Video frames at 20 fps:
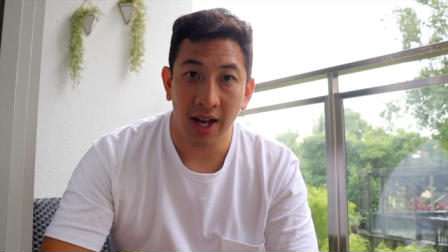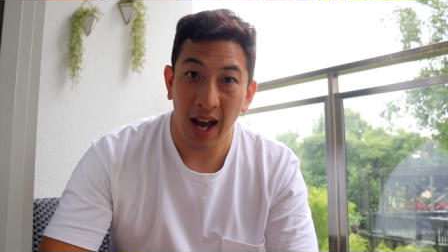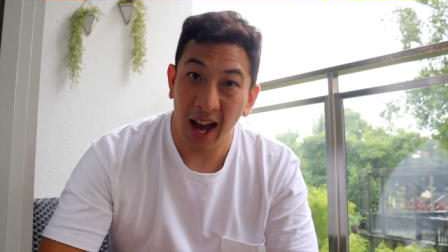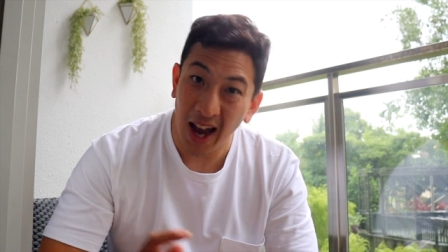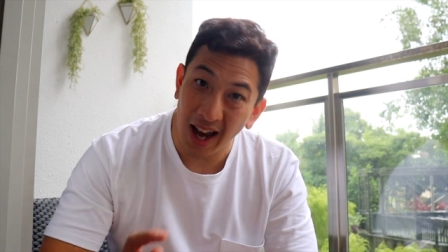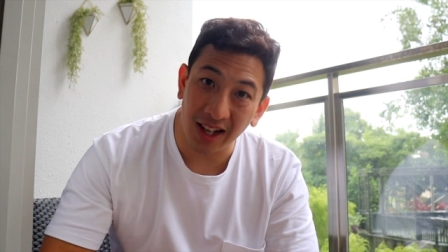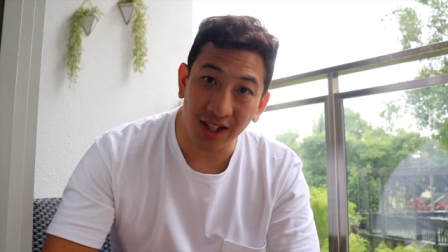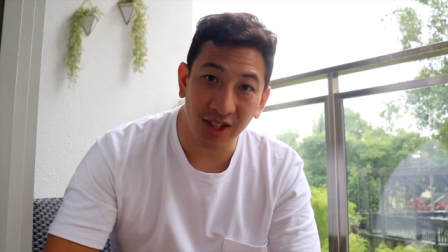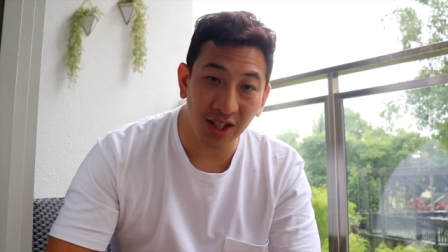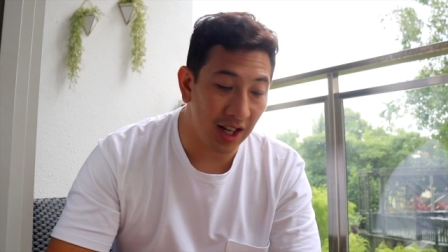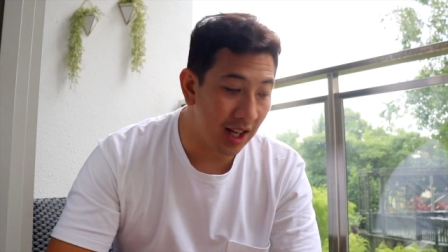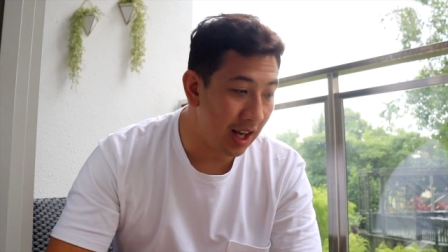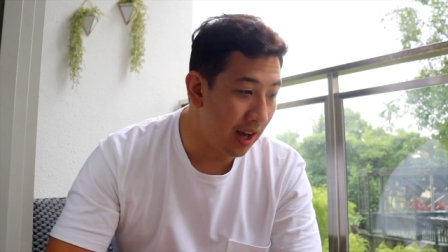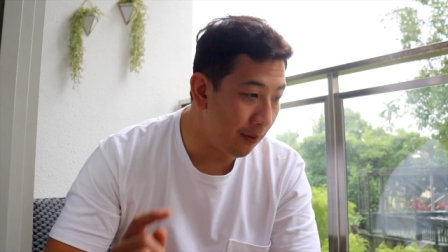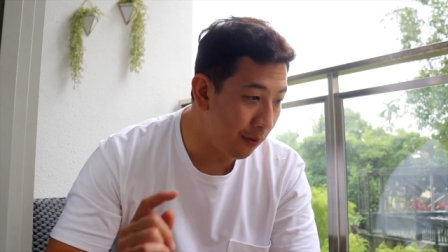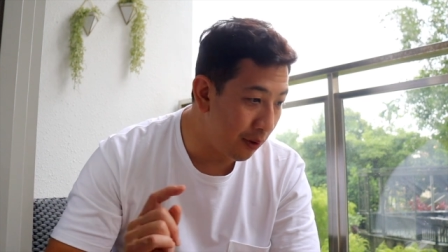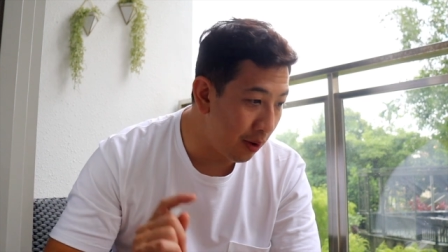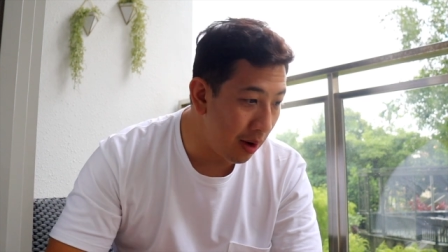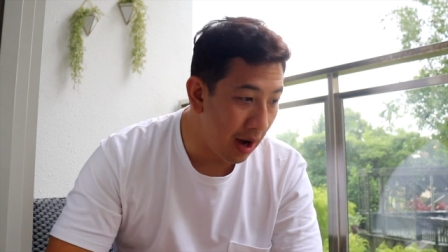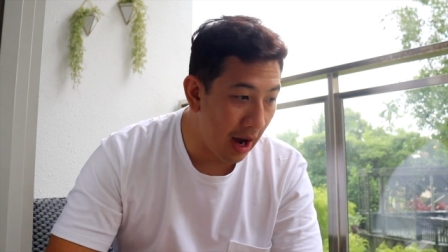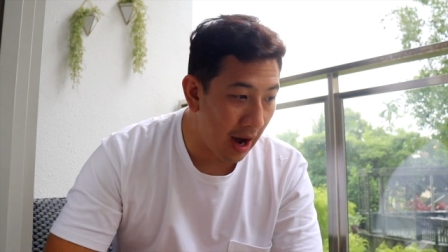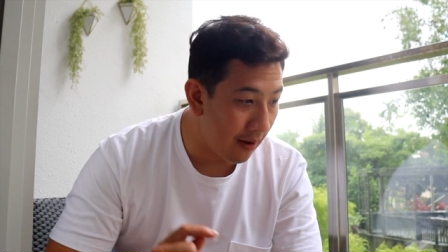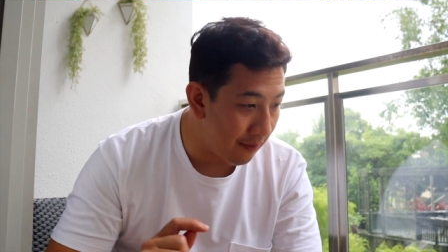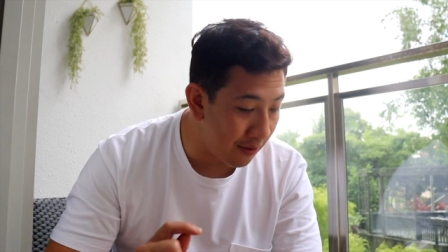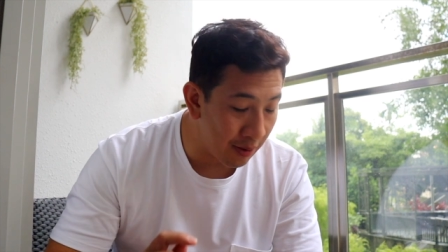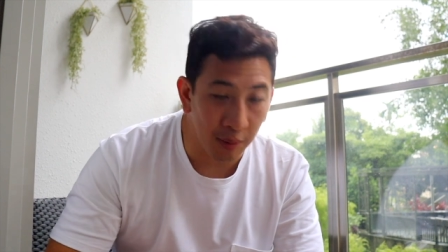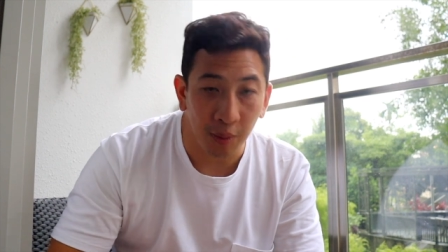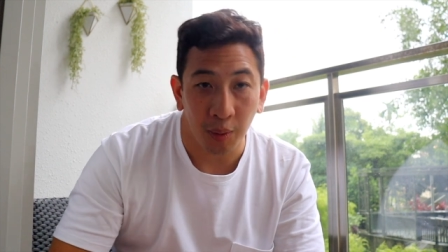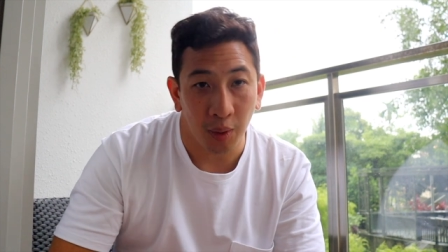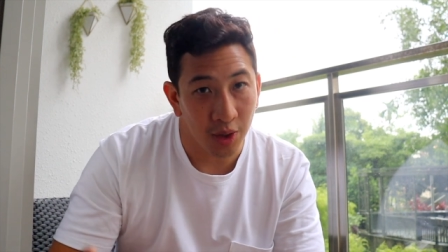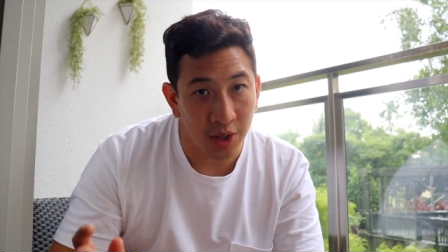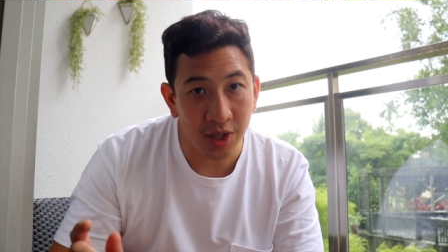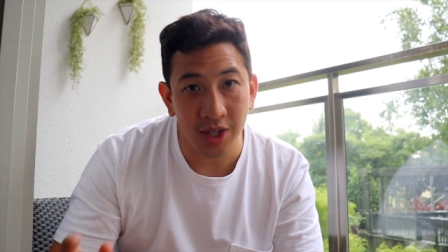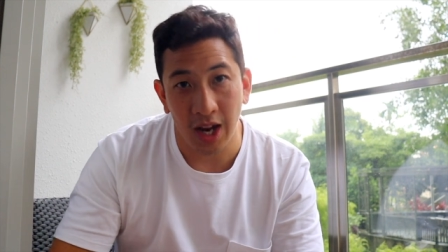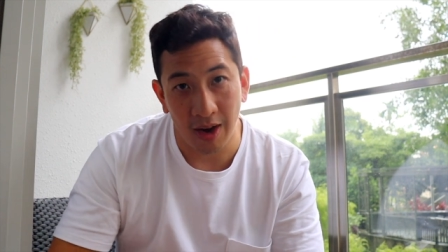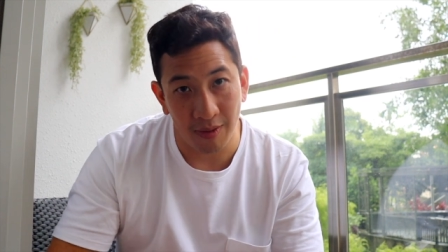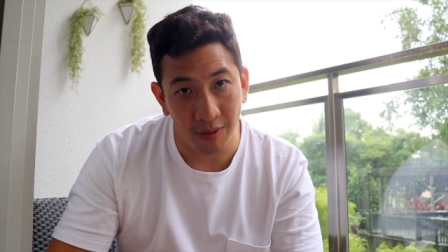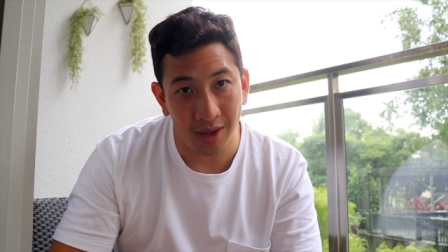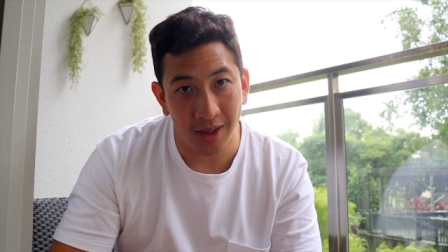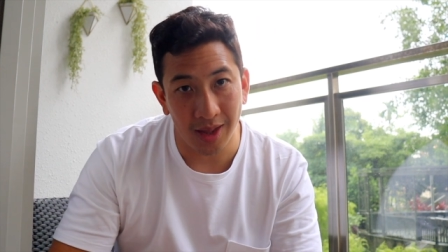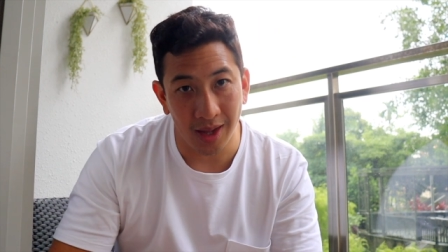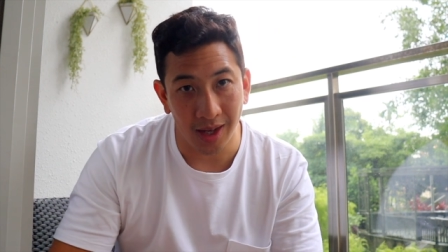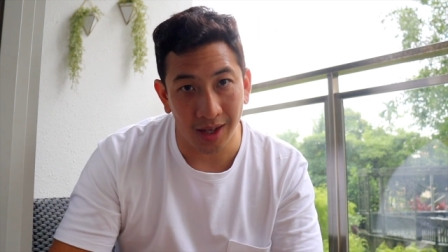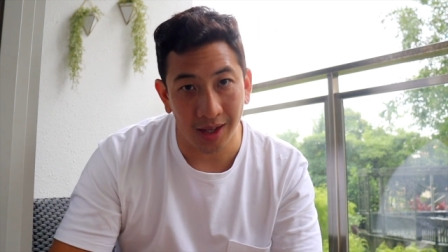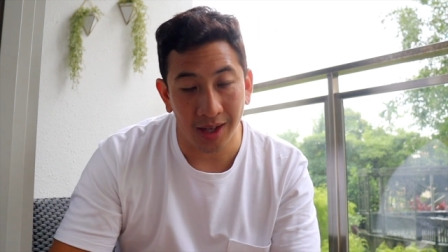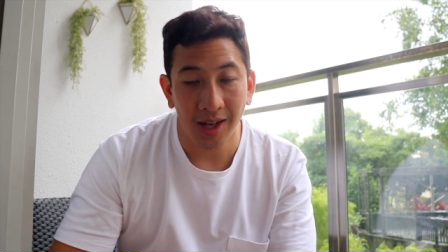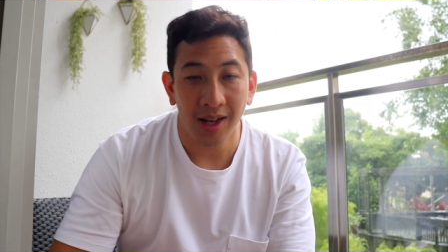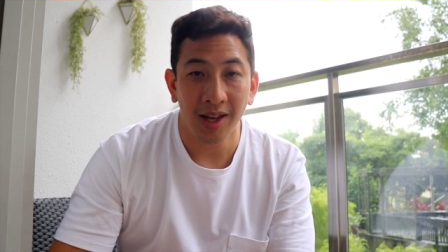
Actually, if you haven't washed everything